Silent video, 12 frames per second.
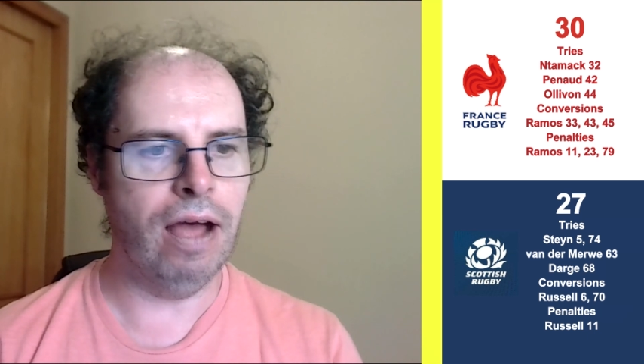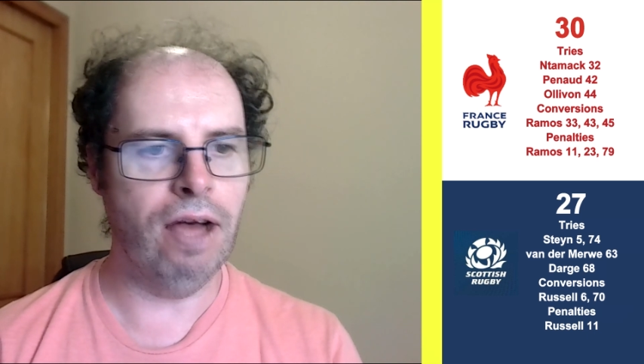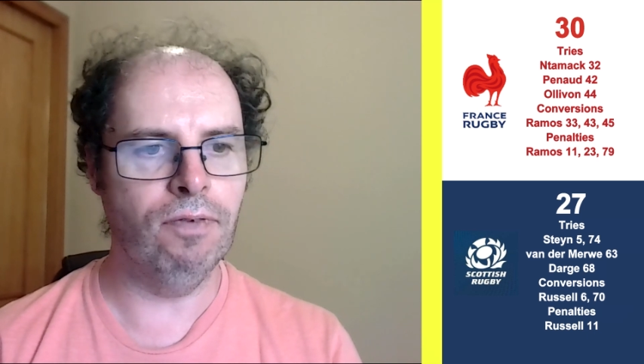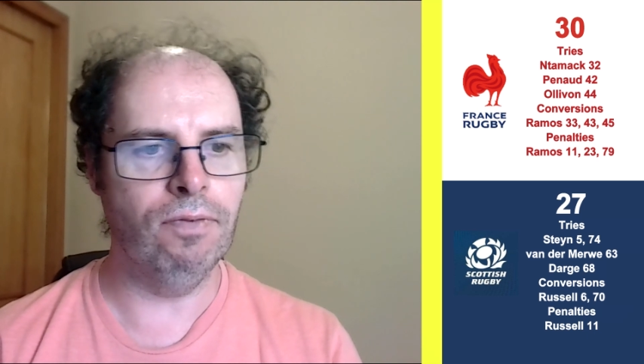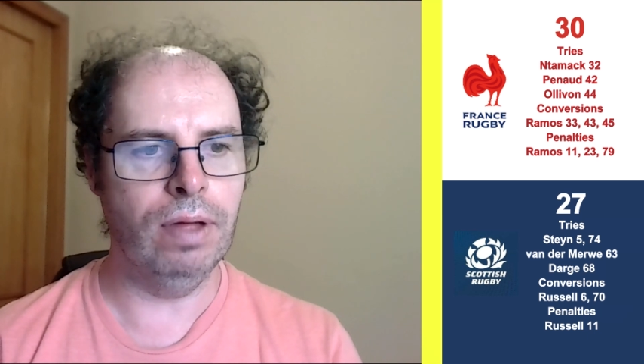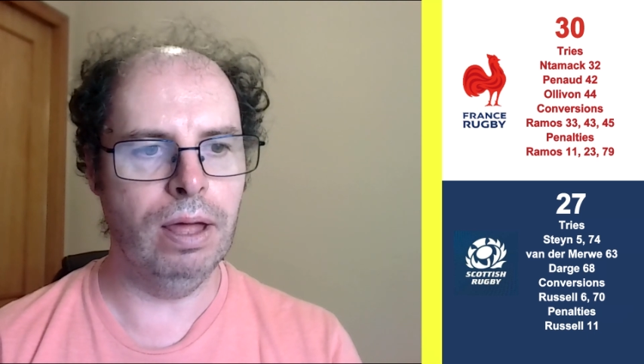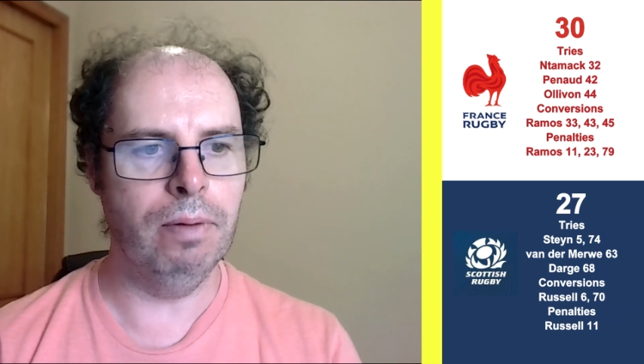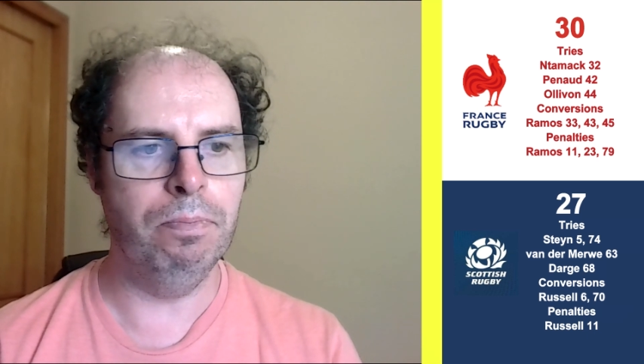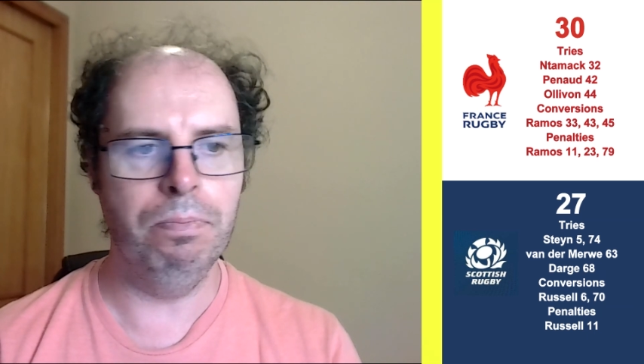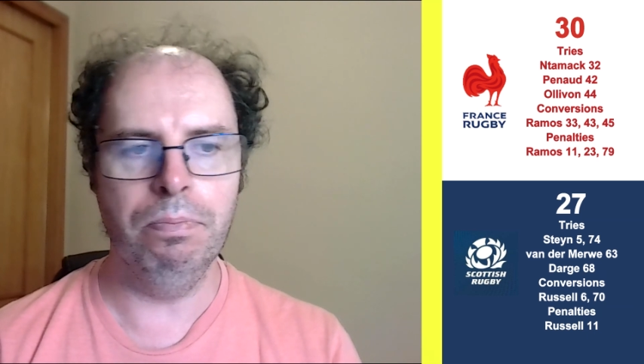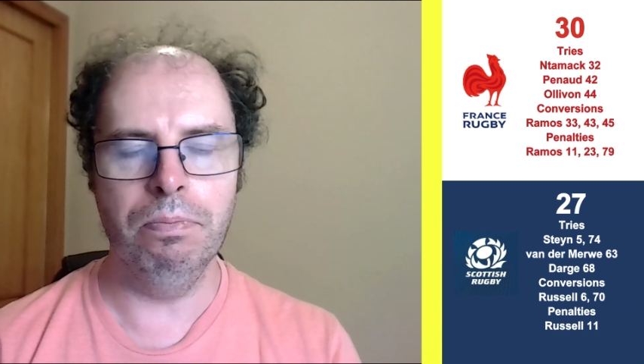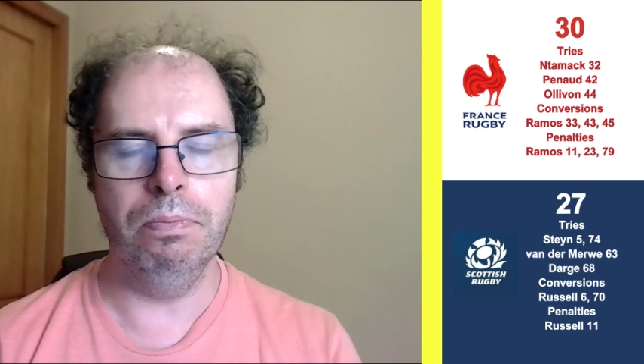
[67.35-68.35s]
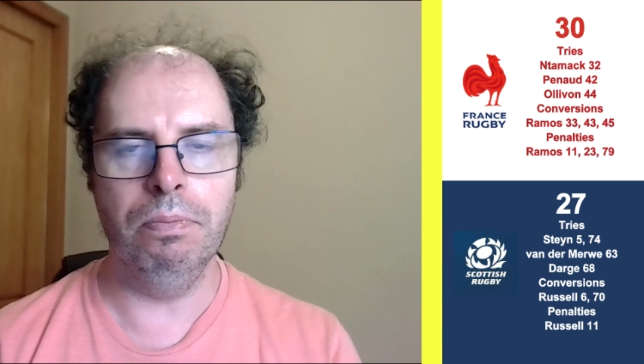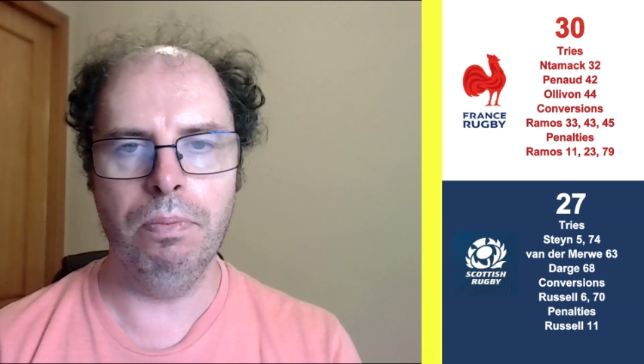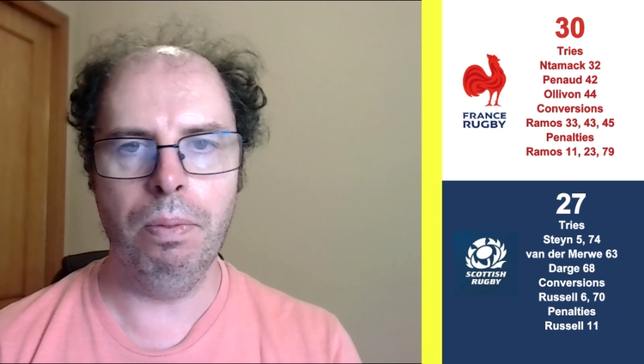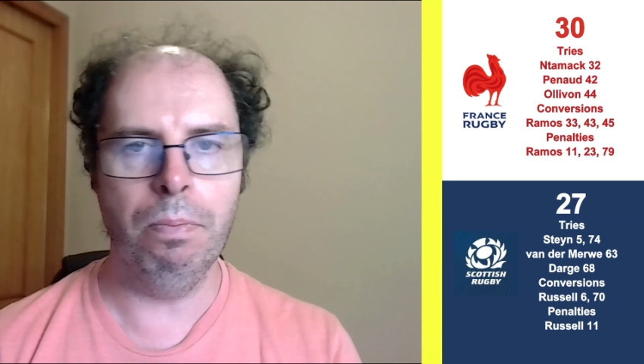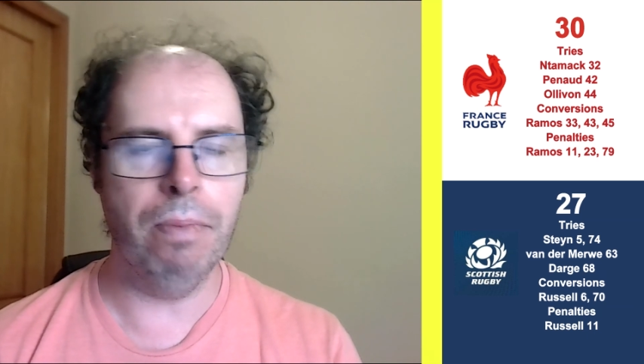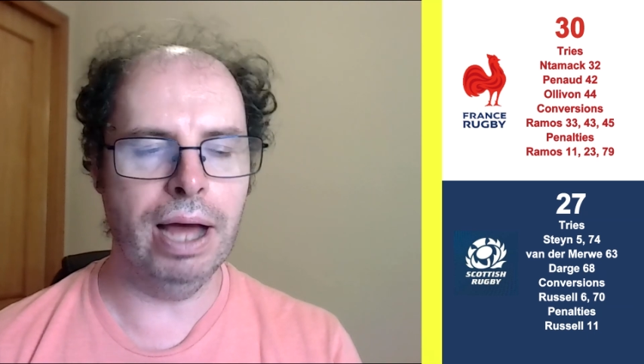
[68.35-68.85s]
We have a
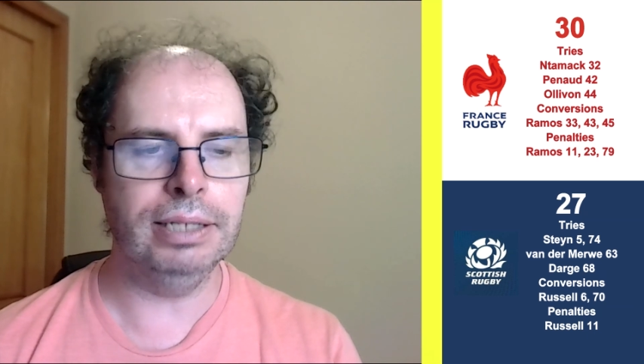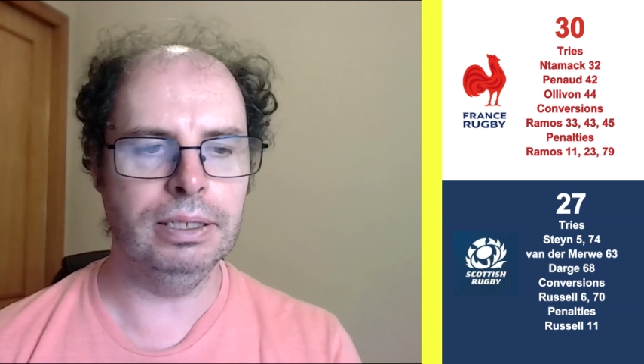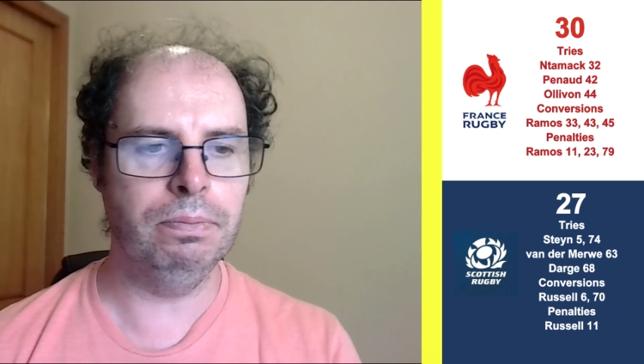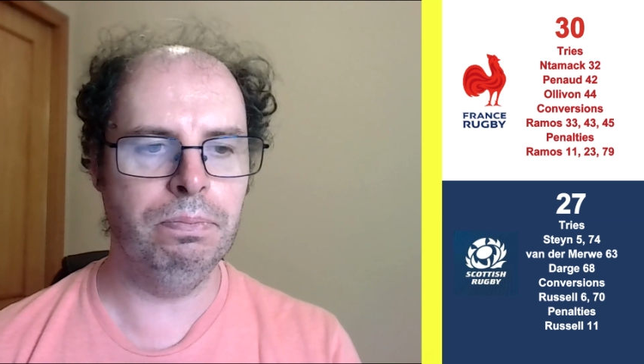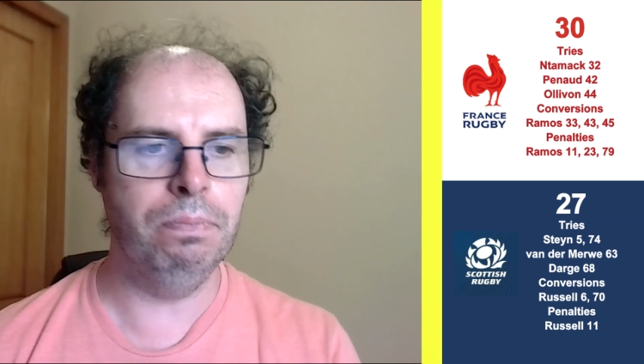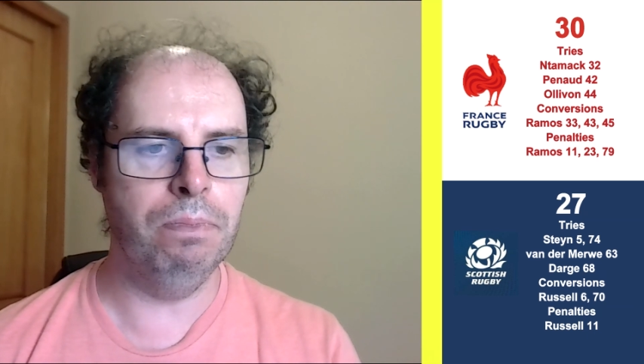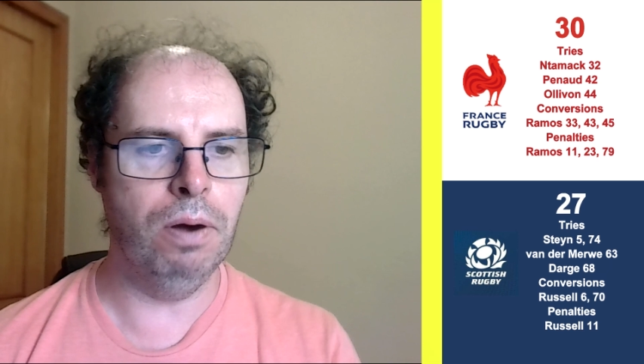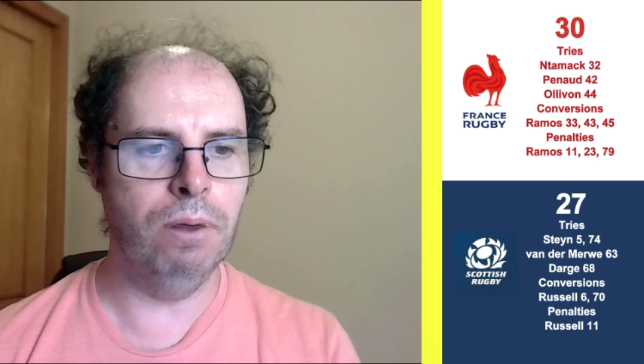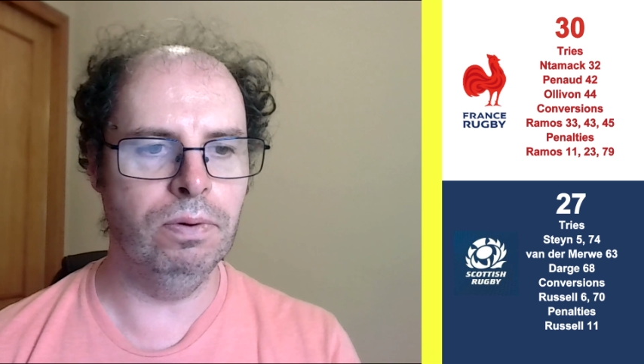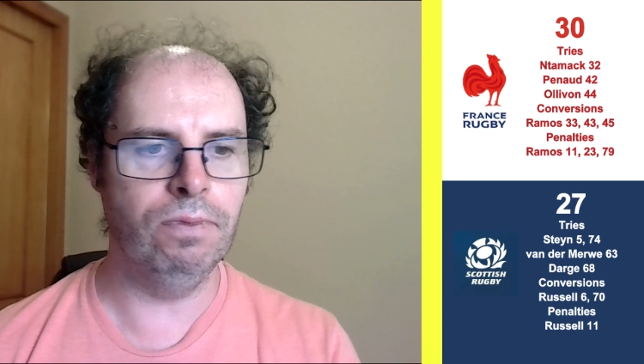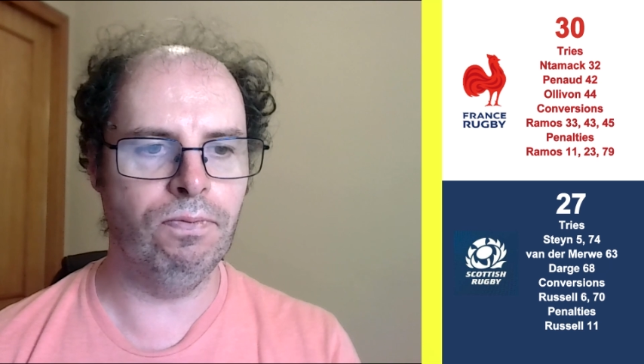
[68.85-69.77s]
magic